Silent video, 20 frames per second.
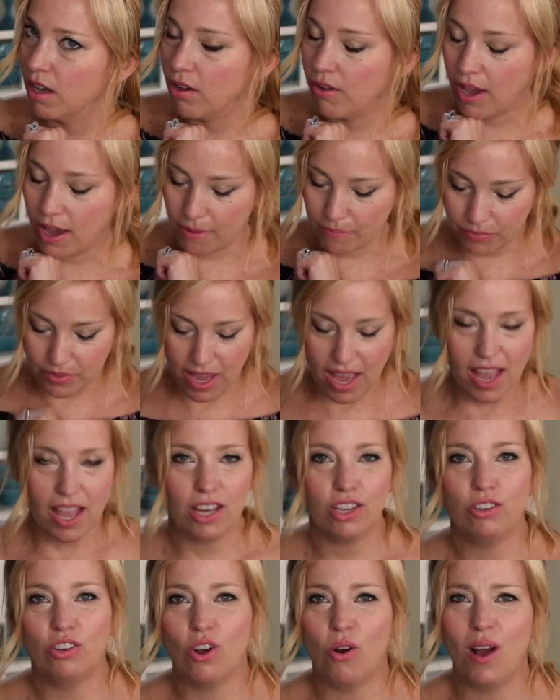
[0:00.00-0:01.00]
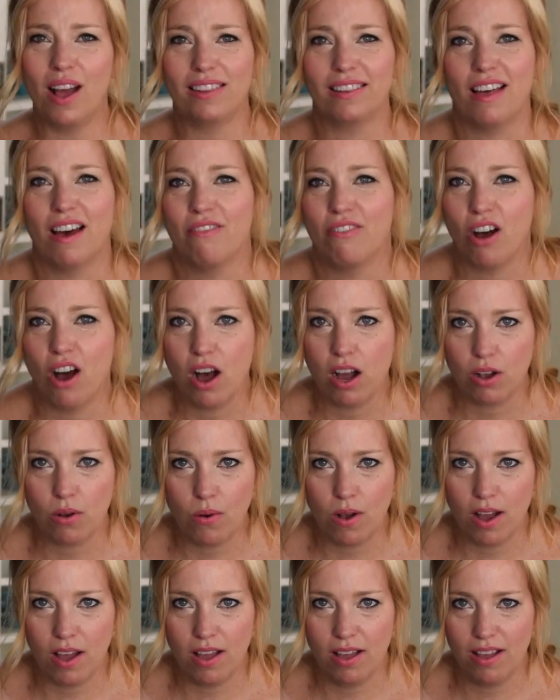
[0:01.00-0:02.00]
Okay, and you know I love
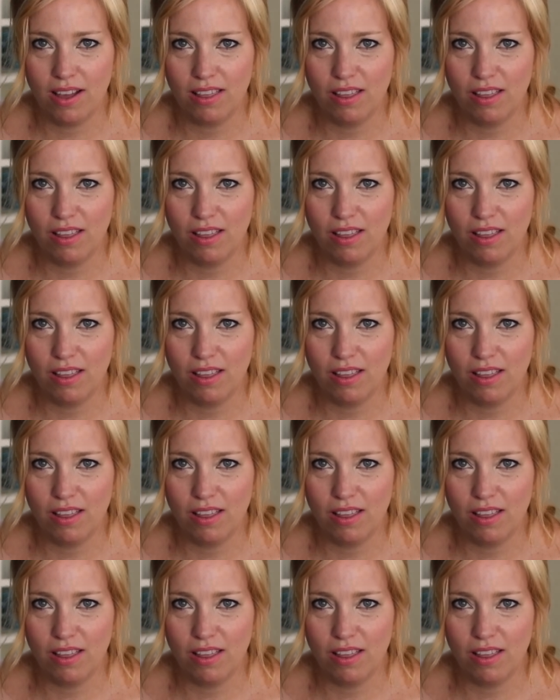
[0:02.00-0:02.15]
aqua.